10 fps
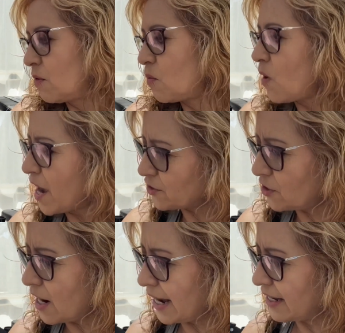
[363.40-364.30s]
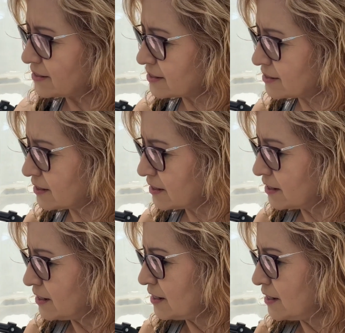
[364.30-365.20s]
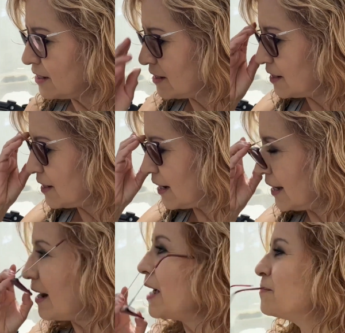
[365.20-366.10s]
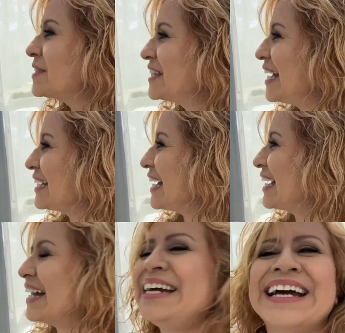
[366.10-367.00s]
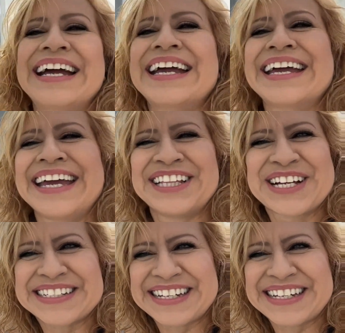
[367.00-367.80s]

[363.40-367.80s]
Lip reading: water ice? And I'm thinking, he looked